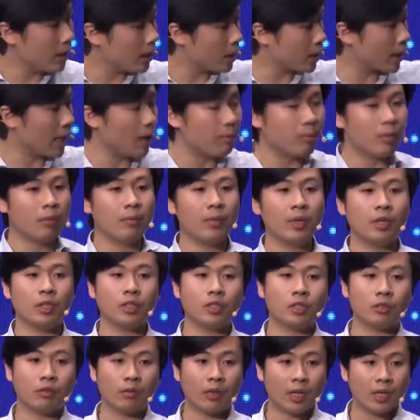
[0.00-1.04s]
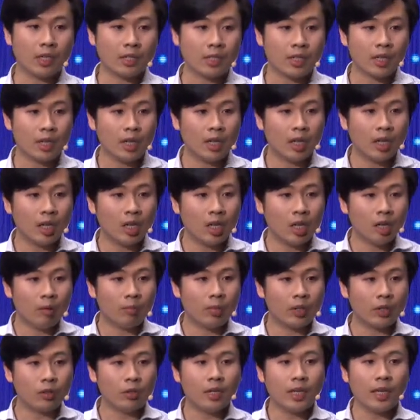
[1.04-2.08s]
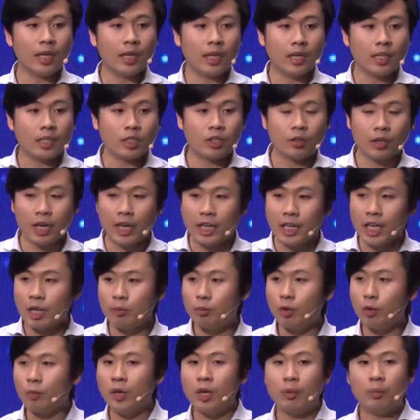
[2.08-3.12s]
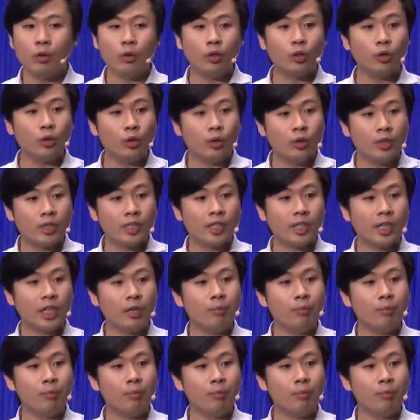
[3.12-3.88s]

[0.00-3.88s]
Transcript: this can be miniaturized. But today is to enable people to use it